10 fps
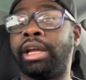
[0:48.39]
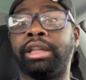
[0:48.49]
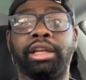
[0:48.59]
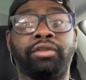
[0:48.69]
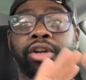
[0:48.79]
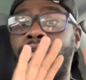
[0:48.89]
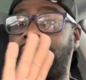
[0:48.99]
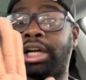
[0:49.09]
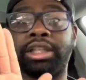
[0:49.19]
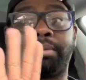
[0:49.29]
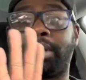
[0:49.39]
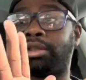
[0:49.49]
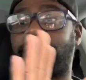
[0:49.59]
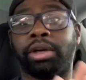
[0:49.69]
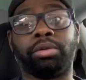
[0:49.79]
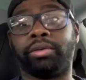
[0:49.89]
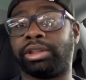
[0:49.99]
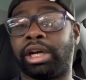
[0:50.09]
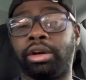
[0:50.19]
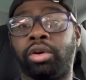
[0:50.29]
This video is not sponsored by Louis
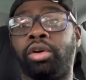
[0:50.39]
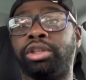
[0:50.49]
Vuitton at all.